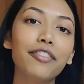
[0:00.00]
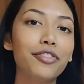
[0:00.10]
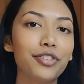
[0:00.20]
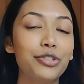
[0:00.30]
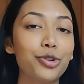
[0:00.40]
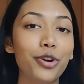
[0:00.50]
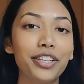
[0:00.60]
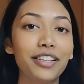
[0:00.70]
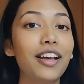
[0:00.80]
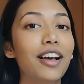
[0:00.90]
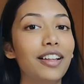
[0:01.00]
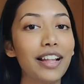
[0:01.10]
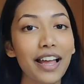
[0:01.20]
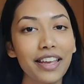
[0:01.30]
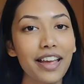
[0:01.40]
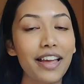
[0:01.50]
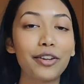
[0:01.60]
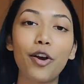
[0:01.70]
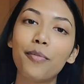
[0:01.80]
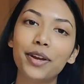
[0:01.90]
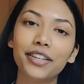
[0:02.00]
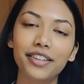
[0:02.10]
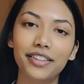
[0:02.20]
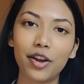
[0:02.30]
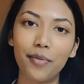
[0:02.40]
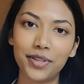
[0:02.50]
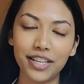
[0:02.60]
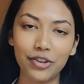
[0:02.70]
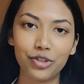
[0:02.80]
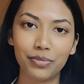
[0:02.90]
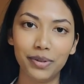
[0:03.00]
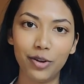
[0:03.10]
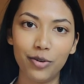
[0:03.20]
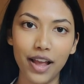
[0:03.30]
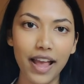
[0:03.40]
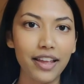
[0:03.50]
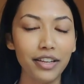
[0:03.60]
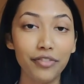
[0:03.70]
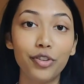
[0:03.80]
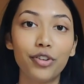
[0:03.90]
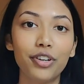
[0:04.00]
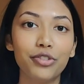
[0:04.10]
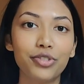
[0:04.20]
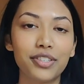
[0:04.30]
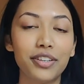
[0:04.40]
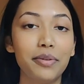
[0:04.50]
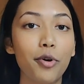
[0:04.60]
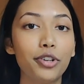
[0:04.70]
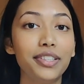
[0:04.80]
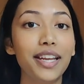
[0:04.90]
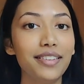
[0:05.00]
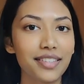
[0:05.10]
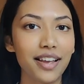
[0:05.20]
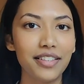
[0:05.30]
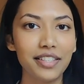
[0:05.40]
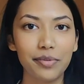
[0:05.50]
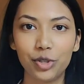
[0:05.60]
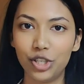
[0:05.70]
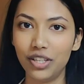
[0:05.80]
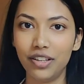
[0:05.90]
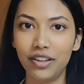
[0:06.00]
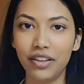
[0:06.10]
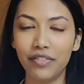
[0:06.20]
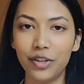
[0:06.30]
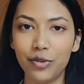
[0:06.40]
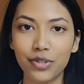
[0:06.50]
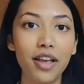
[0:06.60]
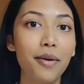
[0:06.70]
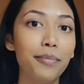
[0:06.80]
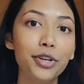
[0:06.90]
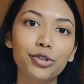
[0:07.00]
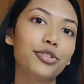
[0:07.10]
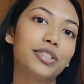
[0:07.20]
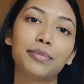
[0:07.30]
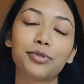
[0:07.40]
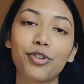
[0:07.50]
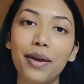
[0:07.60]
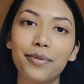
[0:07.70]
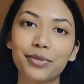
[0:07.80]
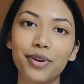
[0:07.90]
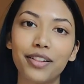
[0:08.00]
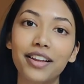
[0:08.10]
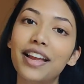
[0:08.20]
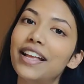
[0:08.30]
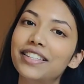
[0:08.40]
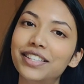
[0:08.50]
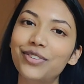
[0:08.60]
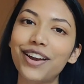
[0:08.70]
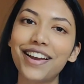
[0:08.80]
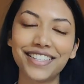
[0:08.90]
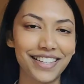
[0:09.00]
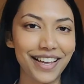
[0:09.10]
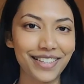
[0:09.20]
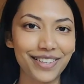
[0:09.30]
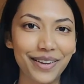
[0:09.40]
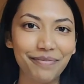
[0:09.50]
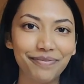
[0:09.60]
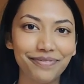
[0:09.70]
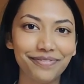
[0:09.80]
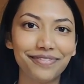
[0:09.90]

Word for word: If you enjoyed it, like and comment in the comment section below. And if you're interested in more data science and machine learning videos, be sure to subscribe as well. And see you guys next time.